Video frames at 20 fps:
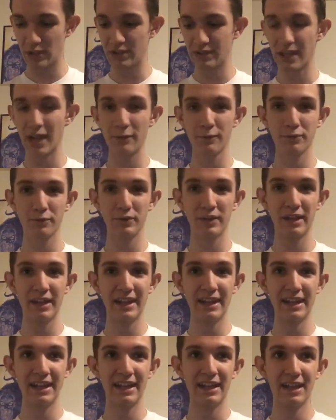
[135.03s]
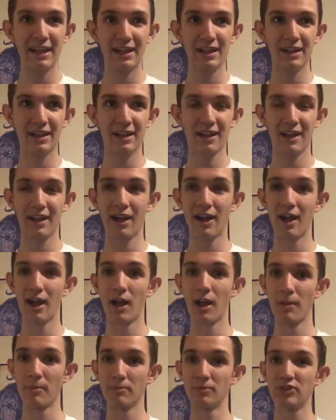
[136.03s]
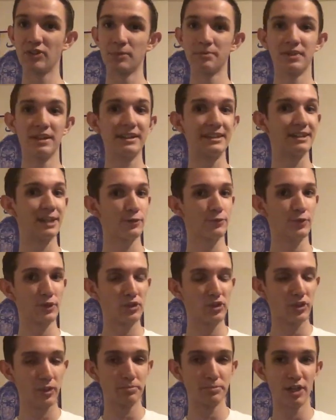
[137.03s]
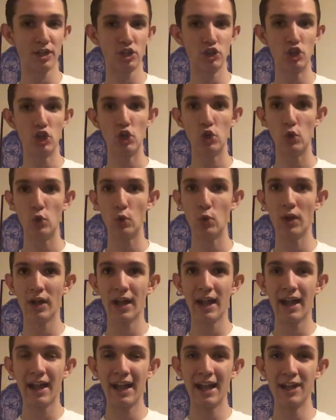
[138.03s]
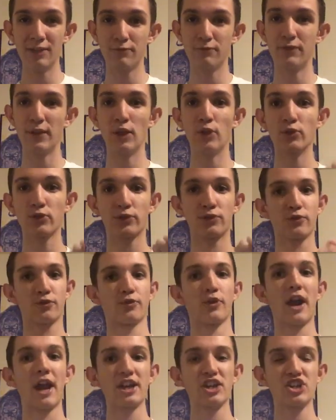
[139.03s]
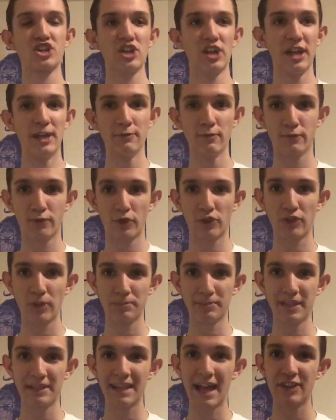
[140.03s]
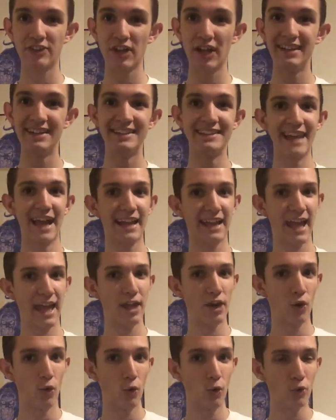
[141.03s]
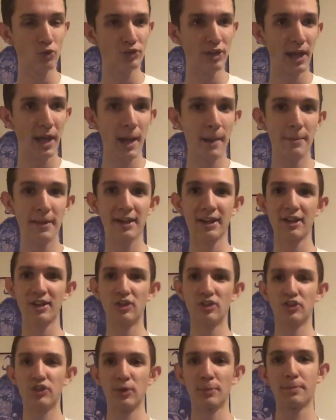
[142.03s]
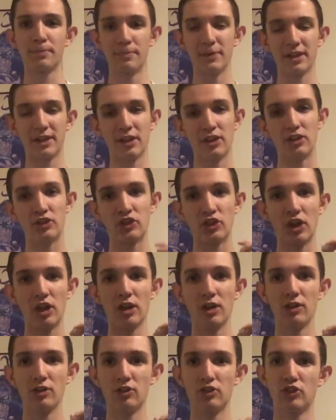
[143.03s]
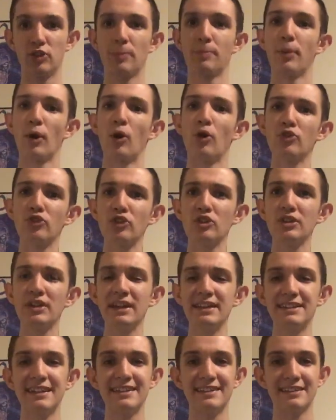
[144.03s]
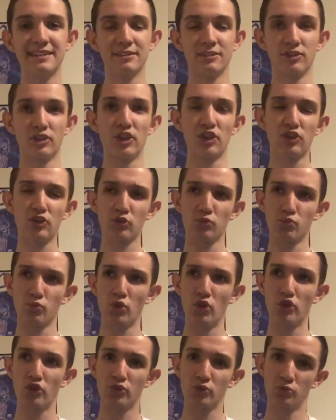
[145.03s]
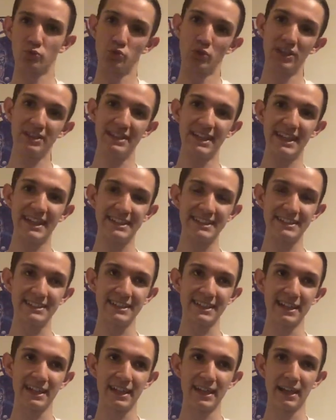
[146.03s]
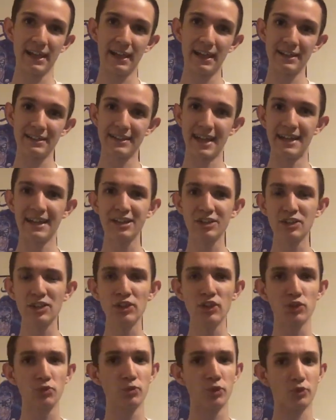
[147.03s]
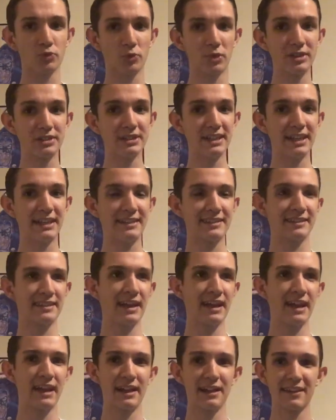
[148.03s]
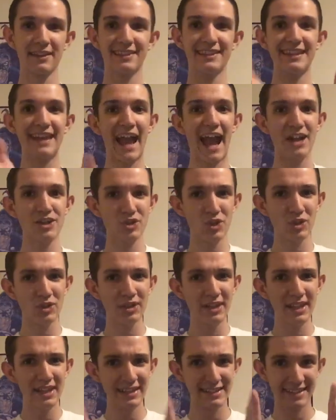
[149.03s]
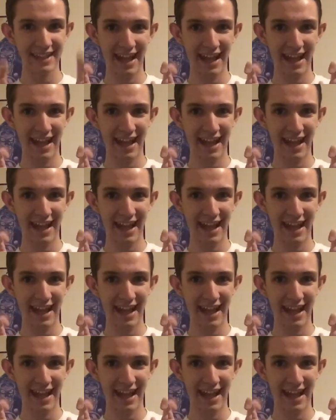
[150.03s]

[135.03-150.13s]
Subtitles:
definitely something different, something new. It feels fresh, even for something that's a decade old, because supposedly this was released. Technically, this was released theatrically